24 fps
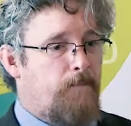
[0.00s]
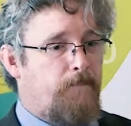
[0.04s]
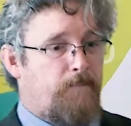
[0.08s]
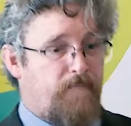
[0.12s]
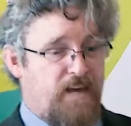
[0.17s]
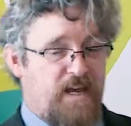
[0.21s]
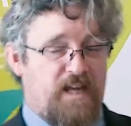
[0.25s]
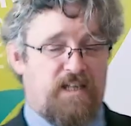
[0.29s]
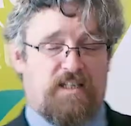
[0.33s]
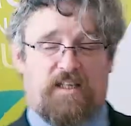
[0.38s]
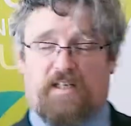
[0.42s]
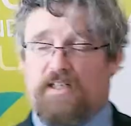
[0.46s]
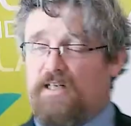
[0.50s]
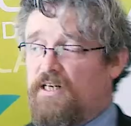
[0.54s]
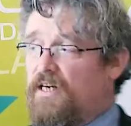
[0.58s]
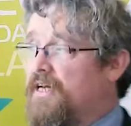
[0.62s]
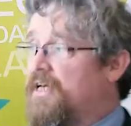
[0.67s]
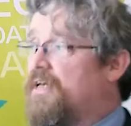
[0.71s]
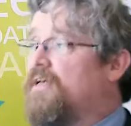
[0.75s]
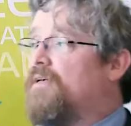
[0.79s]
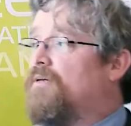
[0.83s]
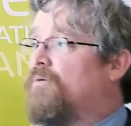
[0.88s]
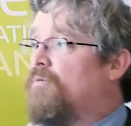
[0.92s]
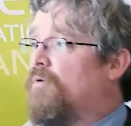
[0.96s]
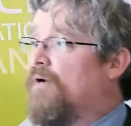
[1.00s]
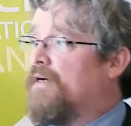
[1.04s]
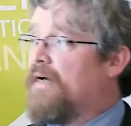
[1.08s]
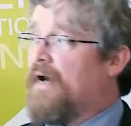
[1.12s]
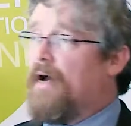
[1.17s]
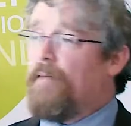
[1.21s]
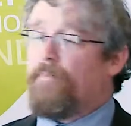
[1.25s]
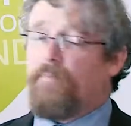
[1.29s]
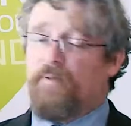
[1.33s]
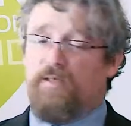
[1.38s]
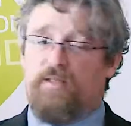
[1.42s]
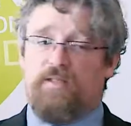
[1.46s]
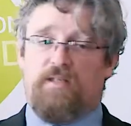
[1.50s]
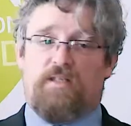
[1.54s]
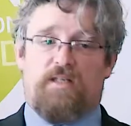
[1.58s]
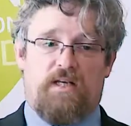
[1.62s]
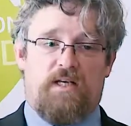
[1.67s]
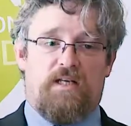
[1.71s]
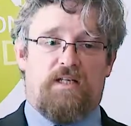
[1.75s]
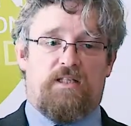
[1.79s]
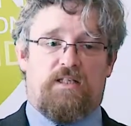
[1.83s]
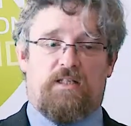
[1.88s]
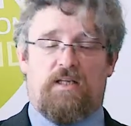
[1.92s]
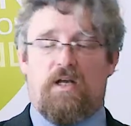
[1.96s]
Basically, what happens
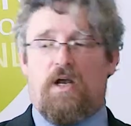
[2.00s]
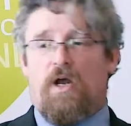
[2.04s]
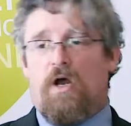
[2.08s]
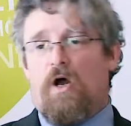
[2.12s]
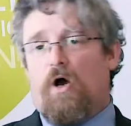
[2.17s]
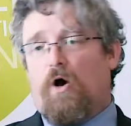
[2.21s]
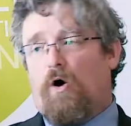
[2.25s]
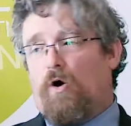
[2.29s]
is